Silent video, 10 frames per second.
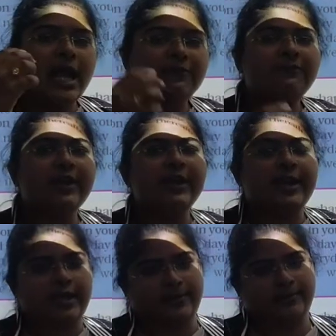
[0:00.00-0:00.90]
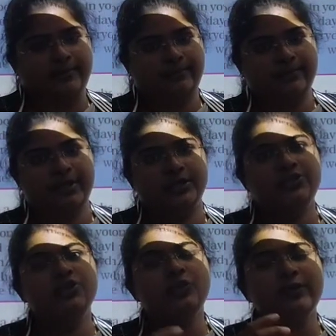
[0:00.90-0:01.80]
every day
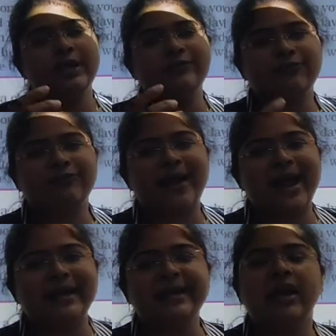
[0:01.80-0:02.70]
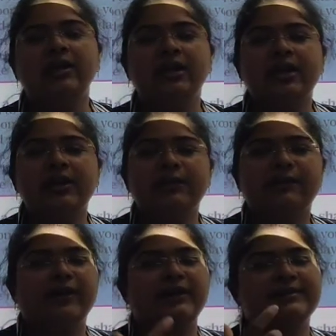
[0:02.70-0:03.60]
you will find a
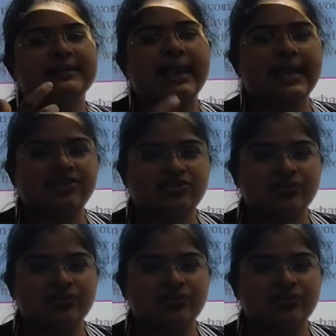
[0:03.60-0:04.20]
different sketch.